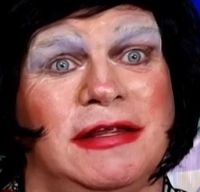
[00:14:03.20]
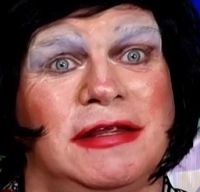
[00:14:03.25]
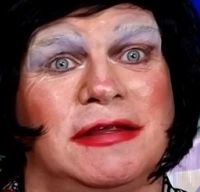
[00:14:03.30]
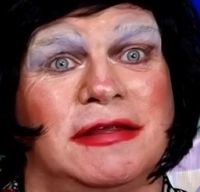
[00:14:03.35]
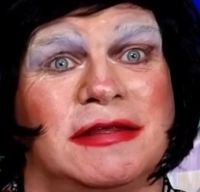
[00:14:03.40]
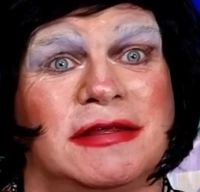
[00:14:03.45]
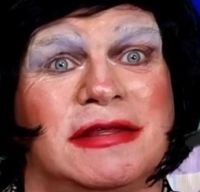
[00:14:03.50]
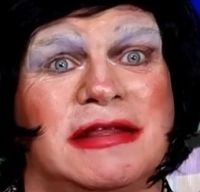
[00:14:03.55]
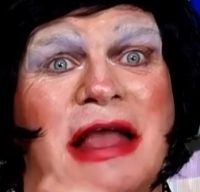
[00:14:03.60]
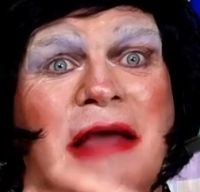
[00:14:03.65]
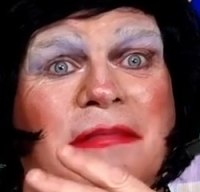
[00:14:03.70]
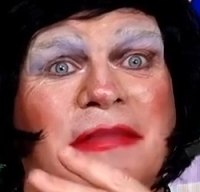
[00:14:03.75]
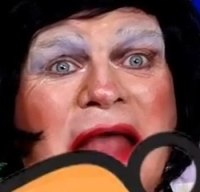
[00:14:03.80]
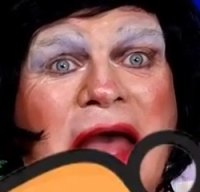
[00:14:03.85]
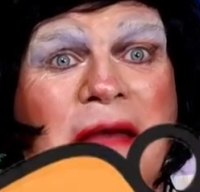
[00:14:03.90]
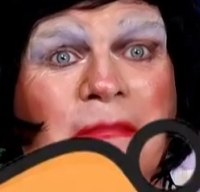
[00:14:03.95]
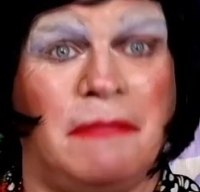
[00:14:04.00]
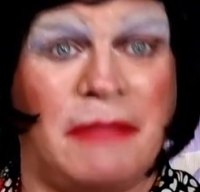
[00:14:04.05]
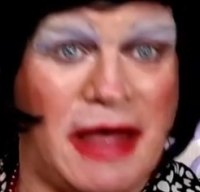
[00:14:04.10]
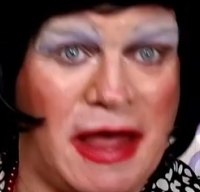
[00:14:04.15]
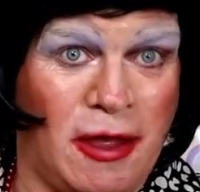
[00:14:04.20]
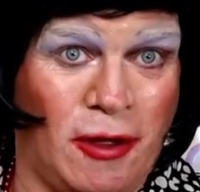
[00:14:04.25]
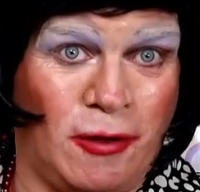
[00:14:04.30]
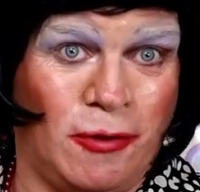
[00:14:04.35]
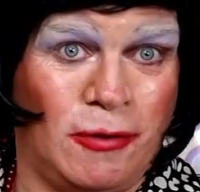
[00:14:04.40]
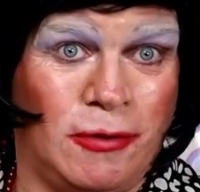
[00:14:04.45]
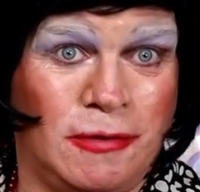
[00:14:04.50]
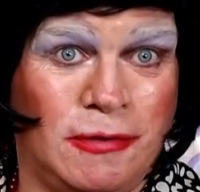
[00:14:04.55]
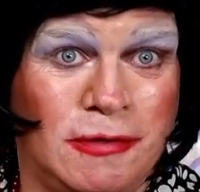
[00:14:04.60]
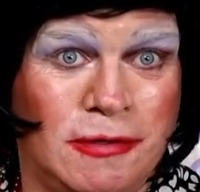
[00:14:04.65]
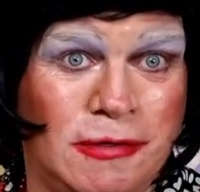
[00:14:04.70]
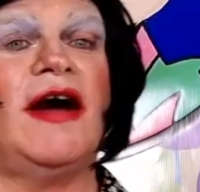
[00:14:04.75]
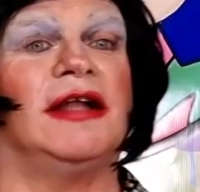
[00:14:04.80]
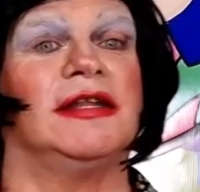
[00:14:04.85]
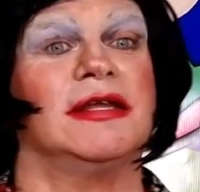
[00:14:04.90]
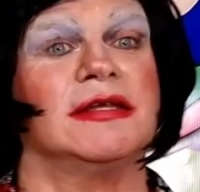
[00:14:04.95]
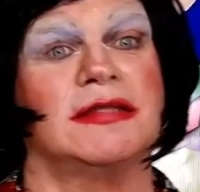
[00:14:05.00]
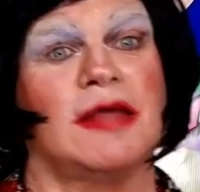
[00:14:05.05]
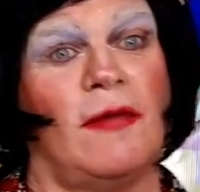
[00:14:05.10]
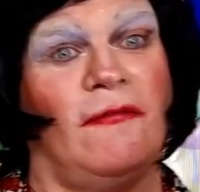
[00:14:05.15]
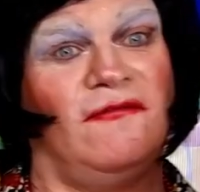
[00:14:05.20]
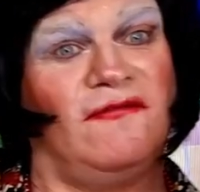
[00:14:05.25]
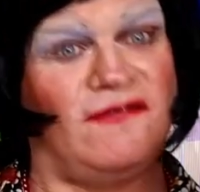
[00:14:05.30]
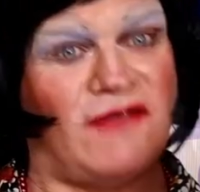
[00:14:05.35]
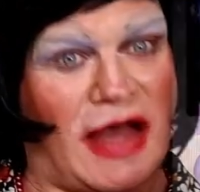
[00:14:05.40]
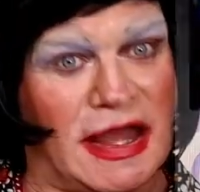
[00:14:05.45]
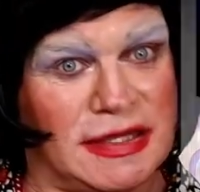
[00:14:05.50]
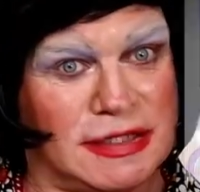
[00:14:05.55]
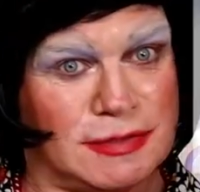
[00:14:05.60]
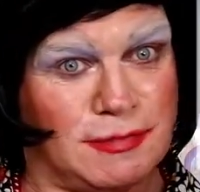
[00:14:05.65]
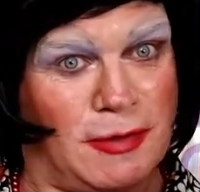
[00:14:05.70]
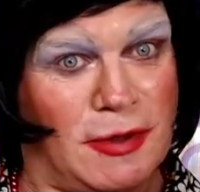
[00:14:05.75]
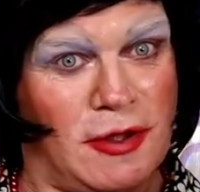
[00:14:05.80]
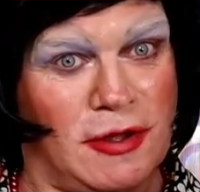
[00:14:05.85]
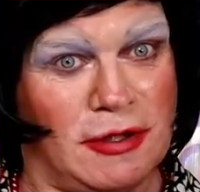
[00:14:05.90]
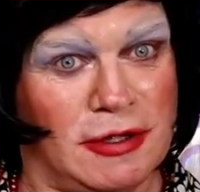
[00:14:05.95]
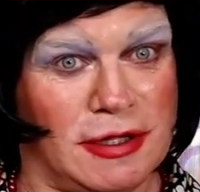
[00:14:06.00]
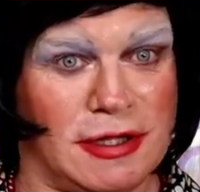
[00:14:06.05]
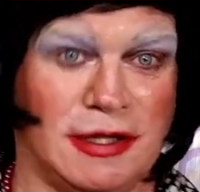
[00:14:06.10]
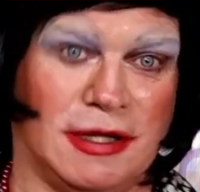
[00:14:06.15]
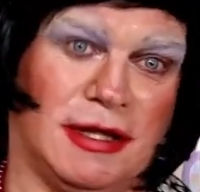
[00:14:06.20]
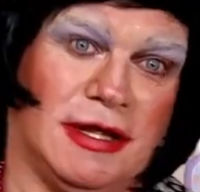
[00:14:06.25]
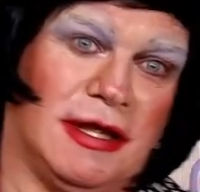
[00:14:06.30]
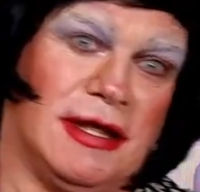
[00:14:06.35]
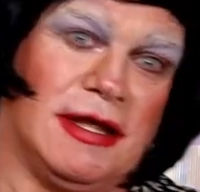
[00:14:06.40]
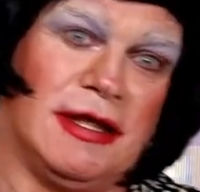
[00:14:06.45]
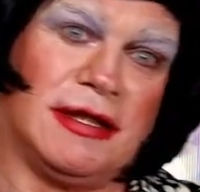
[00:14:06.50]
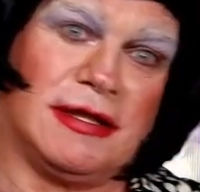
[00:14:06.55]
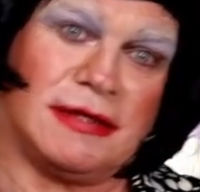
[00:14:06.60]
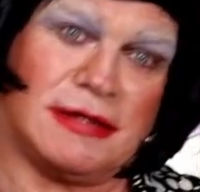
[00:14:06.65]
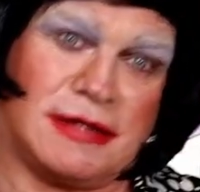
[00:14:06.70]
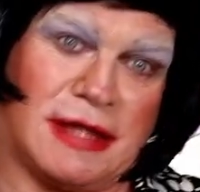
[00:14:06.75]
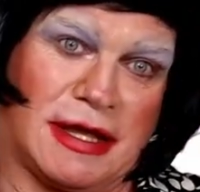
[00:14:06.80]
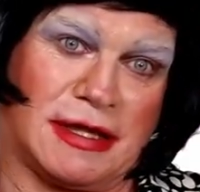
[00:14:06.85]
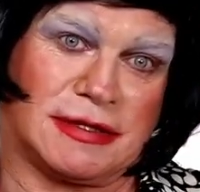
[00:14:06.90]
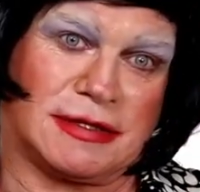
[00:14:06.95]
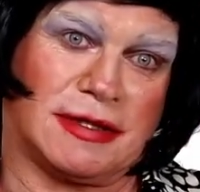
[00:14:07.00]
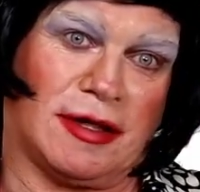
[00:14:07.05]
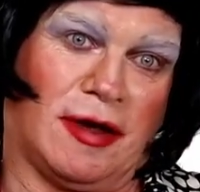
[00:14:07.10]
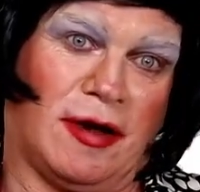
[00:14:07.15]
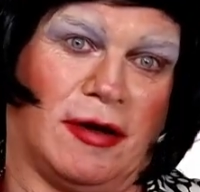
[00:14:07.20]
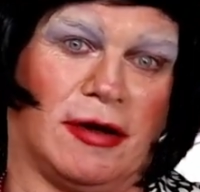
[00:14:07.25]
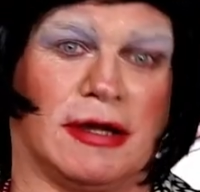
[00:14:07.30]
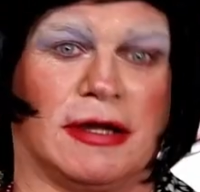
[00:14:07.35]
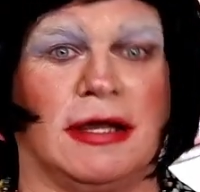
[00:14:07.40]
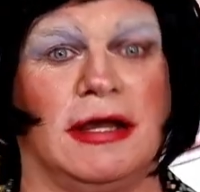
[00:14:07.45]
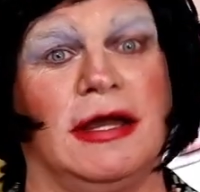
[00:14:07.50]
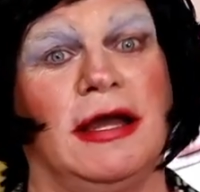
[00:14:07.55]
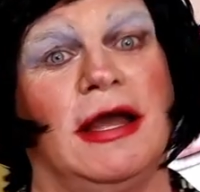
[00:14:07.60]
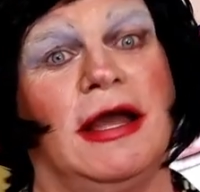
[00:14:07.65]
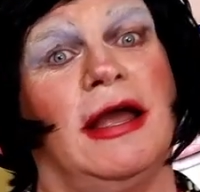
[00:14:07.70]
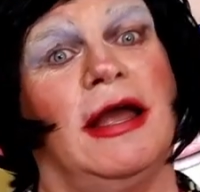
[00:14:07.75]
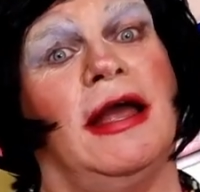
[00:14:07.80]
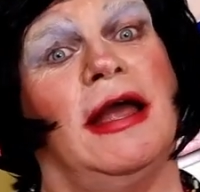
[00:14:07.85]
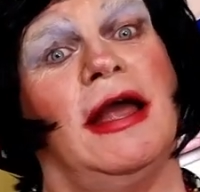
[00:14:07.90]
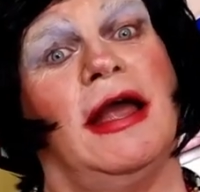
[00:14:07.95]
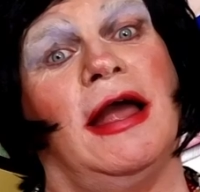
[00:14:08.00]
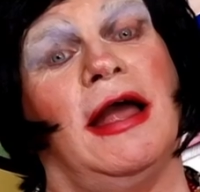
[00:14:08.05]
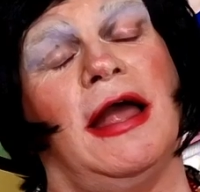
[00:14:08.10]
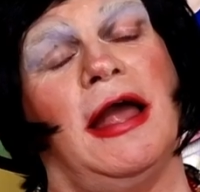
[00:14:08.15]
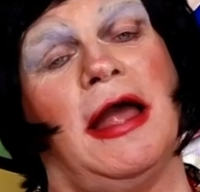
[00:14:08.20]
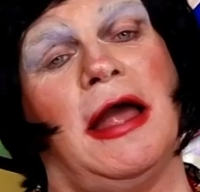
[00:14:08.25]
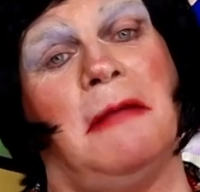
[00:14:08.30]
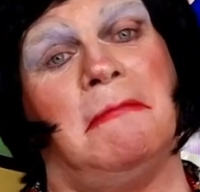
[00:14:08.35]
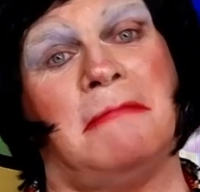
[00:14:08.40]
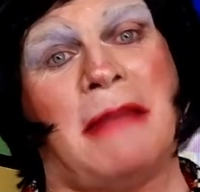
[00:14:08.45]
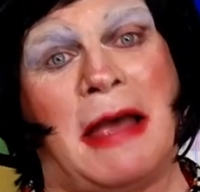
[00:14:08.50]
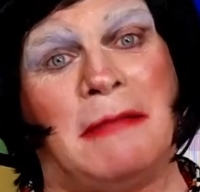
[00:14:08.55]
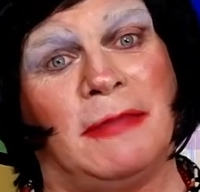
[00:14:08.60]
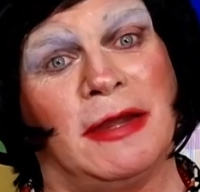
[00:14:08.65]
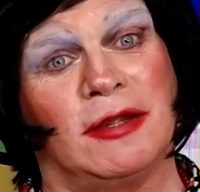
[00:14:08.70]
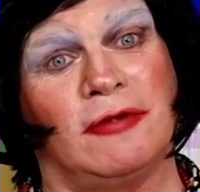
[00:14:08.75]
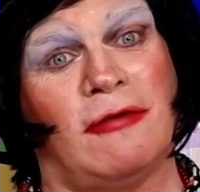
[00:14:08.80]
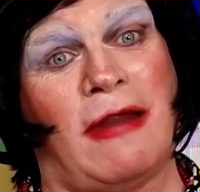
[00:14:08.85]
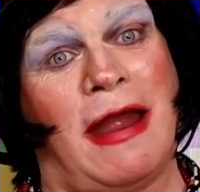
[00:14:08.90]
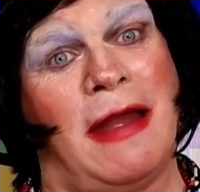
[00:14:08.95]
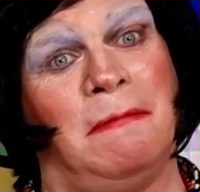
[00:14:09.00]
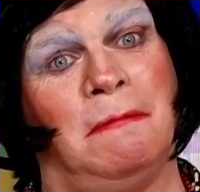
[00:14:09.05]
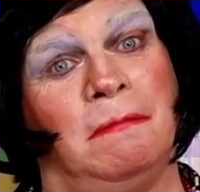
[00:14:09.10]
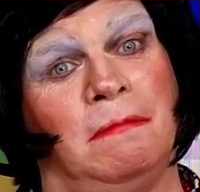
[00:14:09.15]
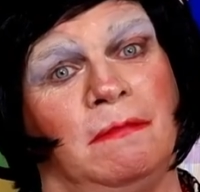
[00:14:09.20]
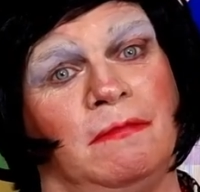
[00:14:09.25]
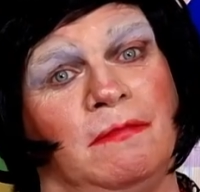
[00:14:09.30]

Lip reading: slap that bell. Find us on Facebook, TikTok, Mammogram.